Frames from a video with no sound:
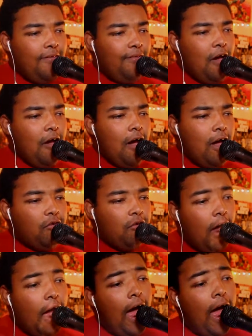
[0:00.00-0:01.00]
you're already on the
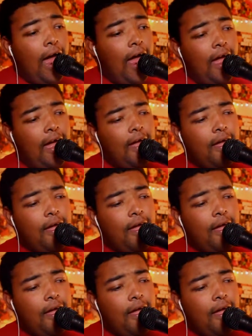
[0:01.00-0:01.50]
punch out.